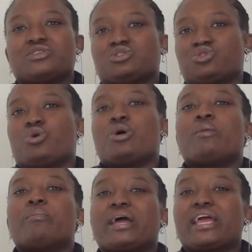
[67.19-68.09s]
So
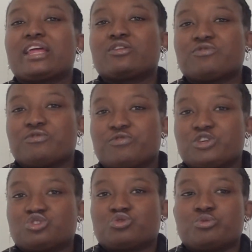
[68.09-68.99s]
by end of the
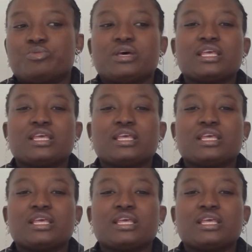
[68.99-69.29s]
first group,